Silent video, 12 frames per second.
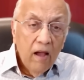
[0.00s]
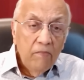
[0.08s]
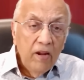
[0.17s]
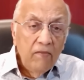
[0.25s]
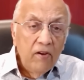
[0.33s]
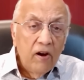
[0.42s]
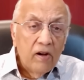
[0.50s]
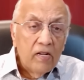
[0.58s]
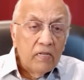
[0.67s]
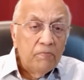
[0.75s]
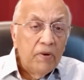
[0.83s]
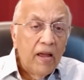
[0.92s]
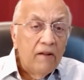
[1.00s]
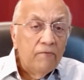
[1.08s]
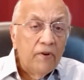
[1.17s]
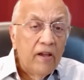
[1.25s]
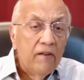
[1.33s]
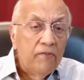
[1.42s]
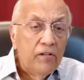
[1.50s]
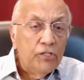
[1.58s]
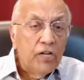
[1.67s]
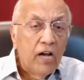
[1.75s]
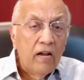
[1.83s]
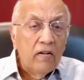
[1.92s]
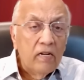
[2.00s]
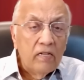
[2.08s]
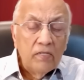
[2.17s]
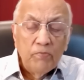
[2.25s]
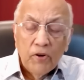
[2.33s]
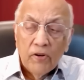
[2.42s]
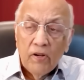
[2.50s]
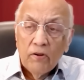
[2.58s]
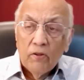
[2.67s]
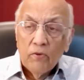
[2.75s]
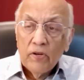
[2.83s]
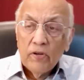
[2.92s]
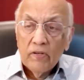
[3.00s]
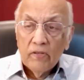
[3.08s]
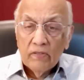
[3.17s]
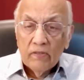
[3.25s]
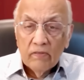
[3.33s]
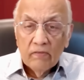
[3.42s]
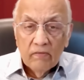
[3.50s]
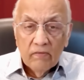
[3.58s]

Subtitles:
I believe God has a plan for every child that is born into the world.